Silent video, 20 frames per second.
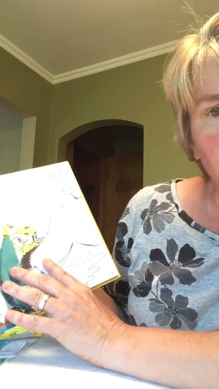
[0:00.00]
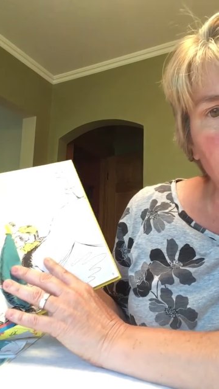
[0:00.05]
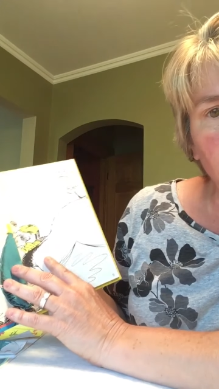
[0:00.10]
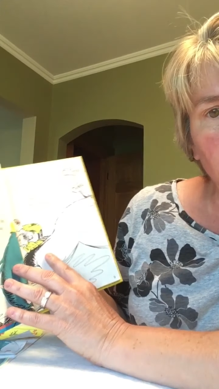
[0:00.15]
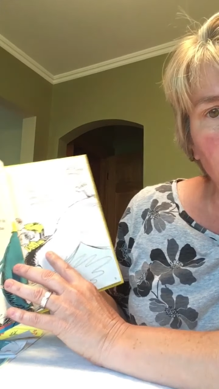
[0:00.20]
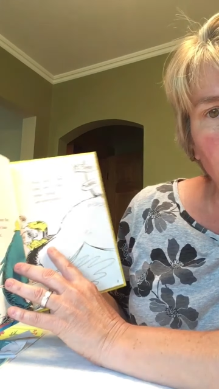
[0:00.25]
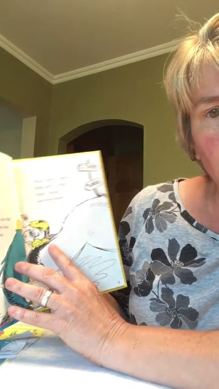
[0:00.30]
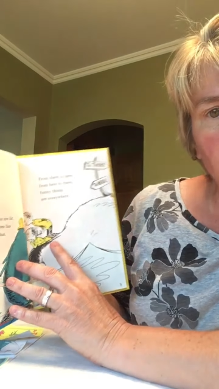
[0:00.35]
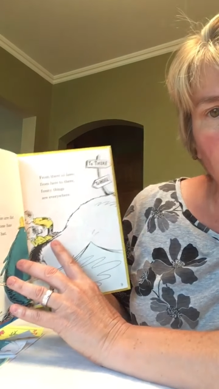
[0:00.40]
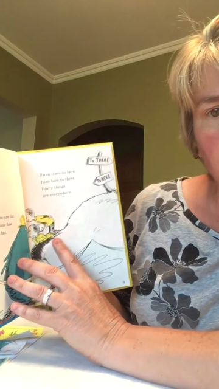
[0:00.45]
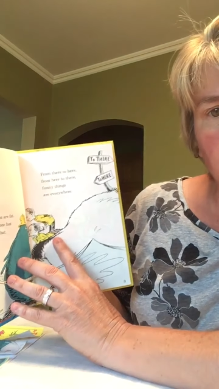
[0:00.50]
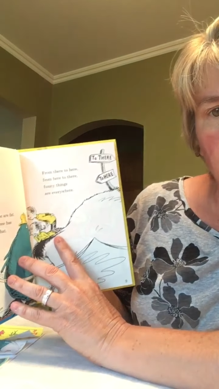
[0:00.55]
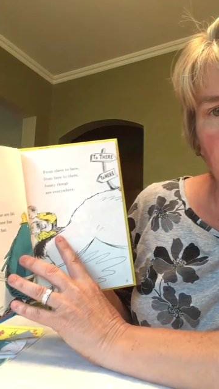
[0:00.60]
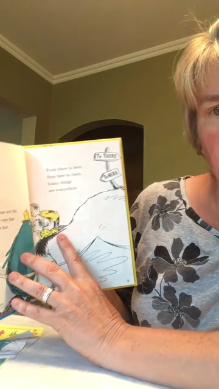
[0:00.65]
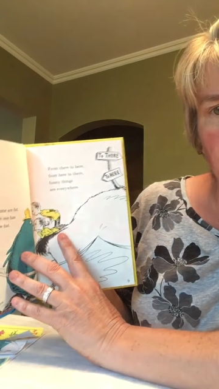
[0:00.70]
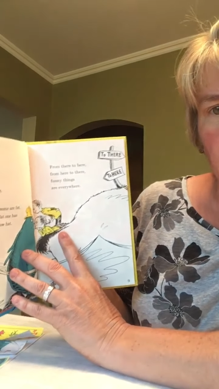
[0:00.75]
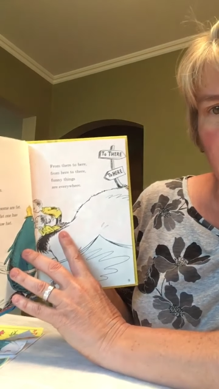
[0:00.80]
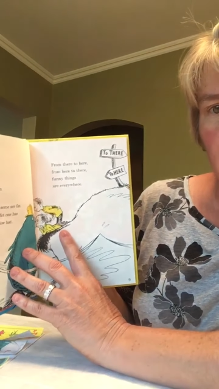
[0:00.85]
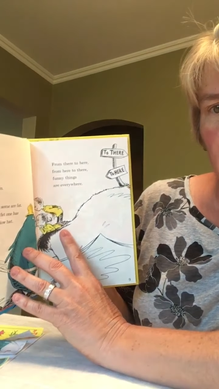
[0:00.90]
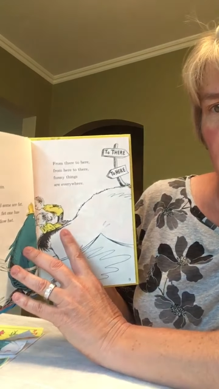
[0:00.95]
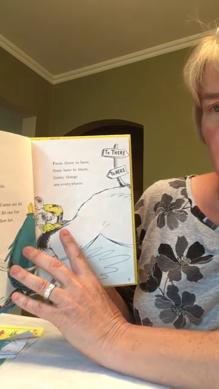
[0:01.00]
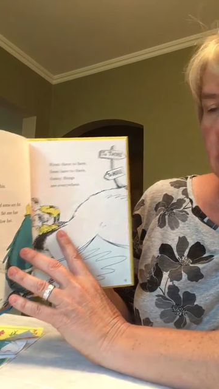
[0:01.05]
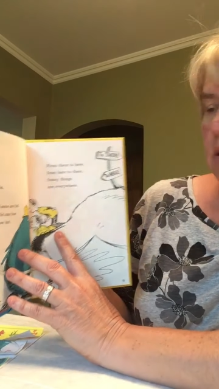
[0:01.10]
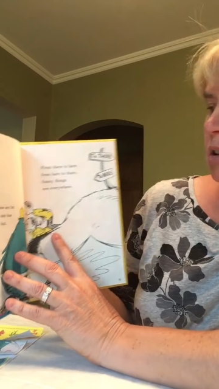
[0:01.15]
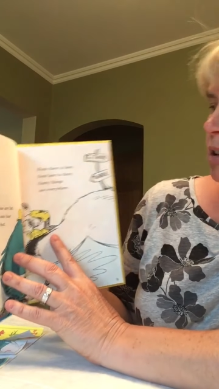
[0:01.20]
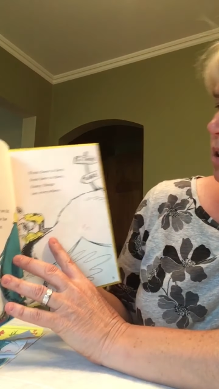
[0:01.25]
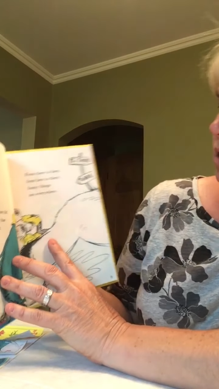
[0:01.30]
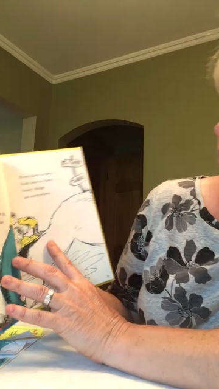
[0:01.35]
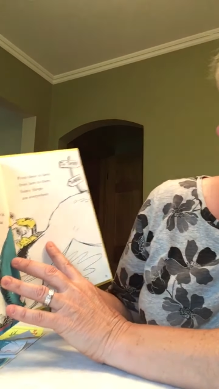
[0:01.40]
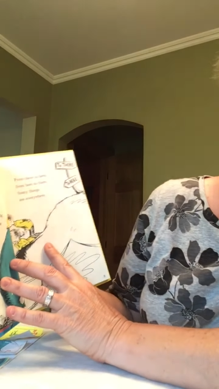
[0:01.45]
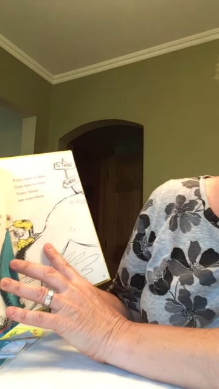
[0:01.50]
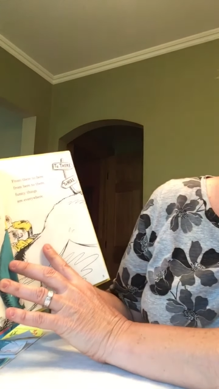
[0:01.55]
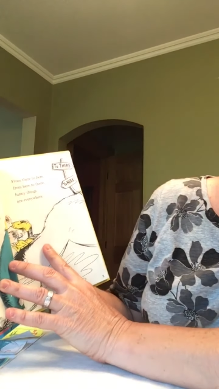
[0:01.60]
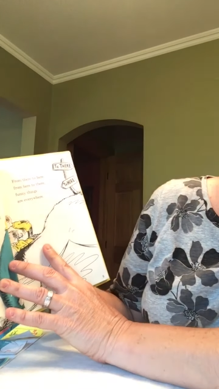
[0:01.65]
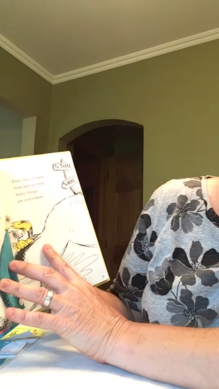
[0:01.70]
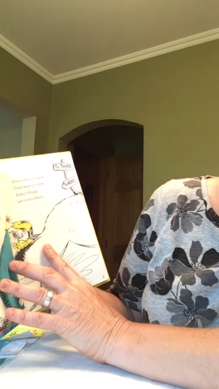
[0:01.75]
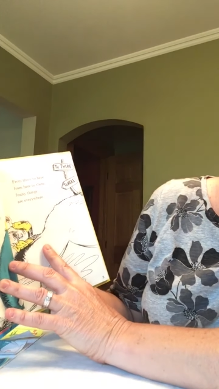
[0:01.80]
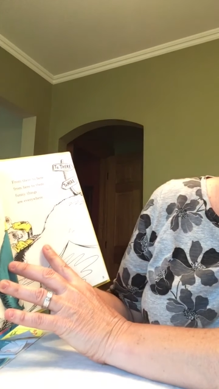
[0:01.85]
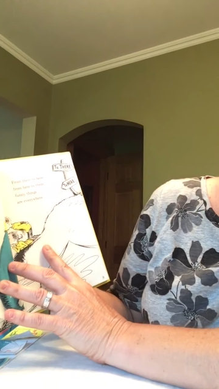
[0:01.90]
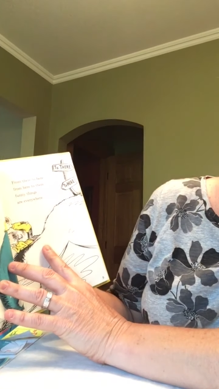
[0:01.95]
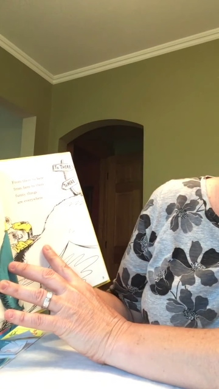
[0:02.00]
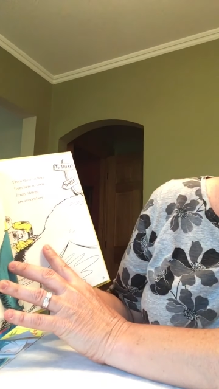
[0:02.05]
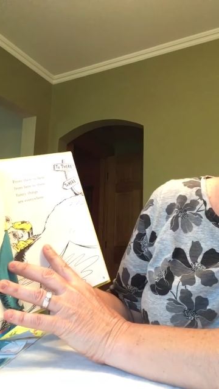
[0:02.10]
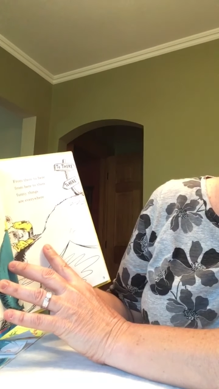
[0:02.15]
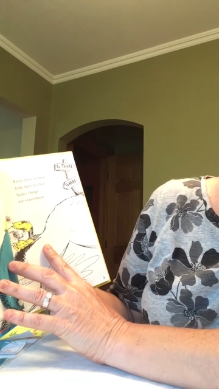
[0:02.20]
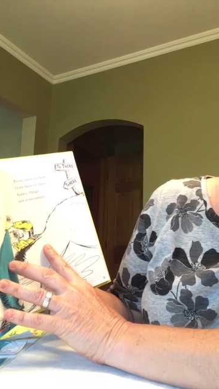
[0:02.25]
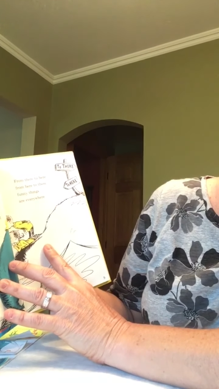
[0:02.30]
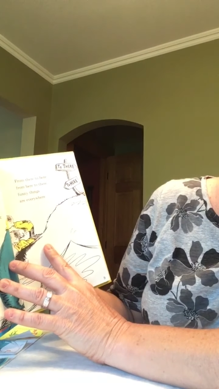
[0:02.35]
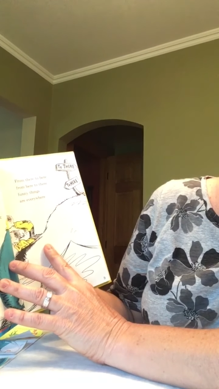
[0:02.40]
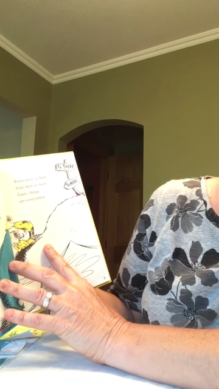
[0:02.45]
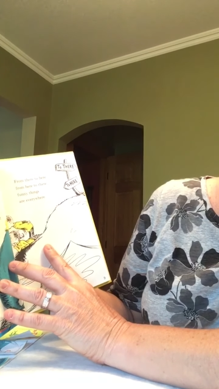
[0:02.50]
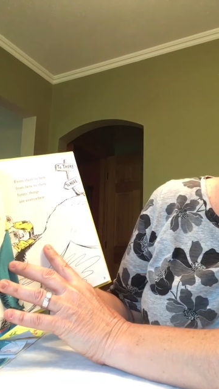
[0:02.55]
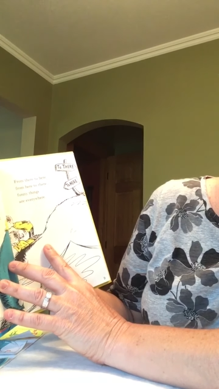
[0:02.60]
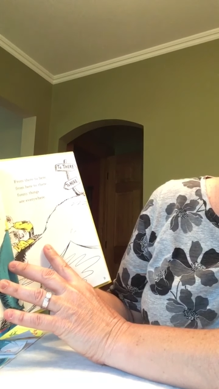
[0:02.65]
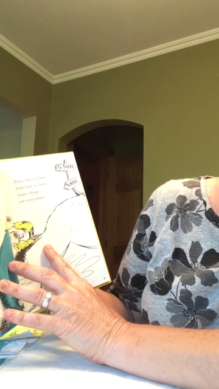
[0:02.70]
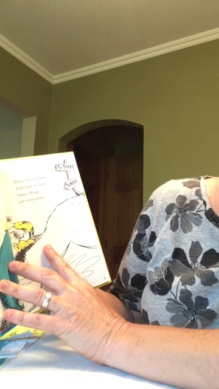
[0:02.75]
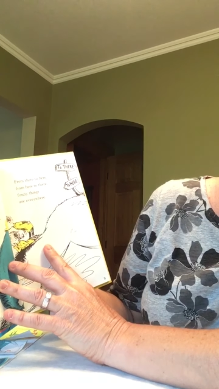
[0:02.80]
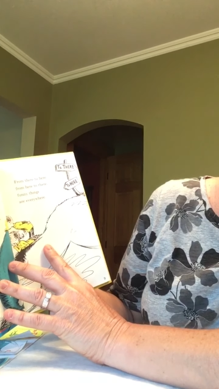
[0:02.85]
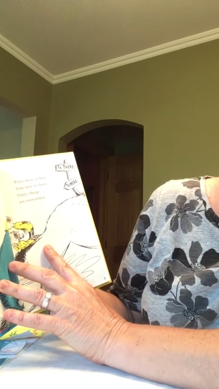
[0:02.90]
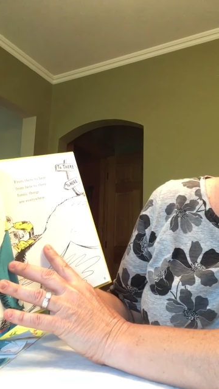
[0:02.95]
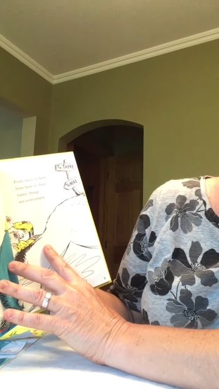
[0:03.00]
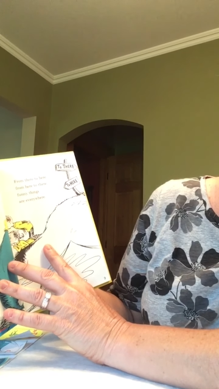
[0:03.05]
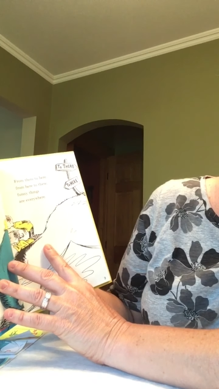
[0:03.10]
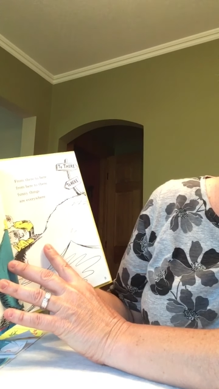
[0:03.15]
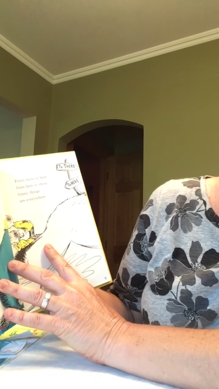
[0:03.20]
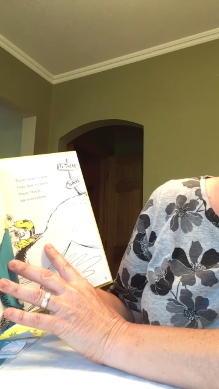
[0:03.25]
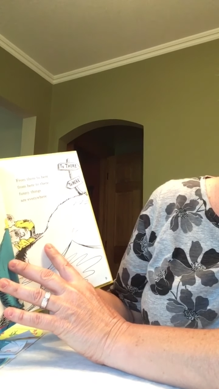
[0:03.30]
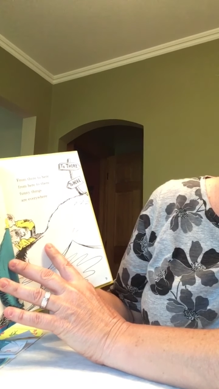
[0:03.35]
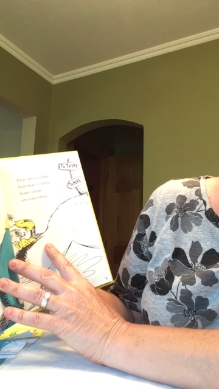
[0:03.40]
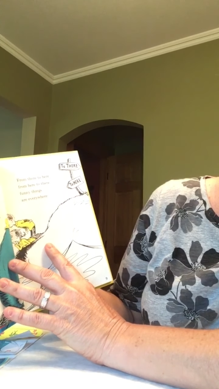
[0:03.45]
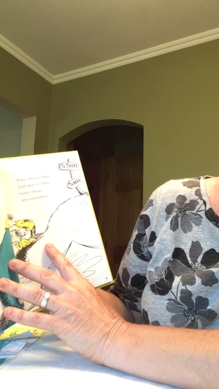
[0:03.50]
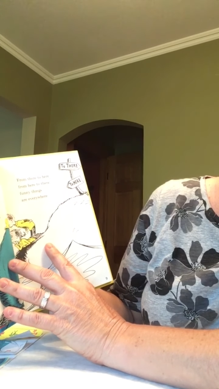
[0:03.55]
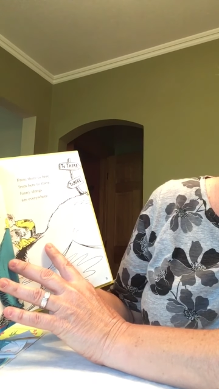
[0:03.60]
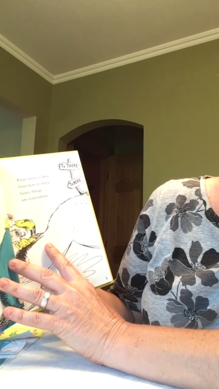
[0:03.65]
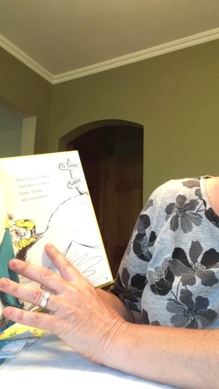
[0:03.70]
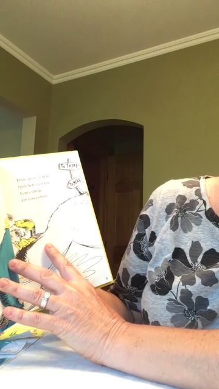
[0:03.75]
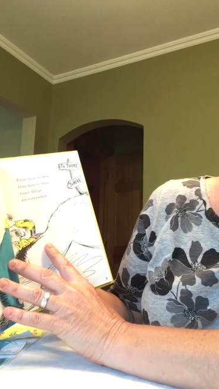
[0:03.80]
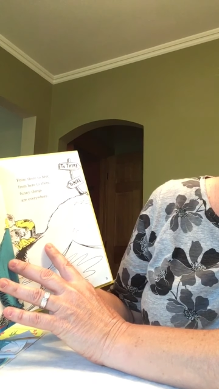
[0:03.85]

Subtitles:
(no speaker visible)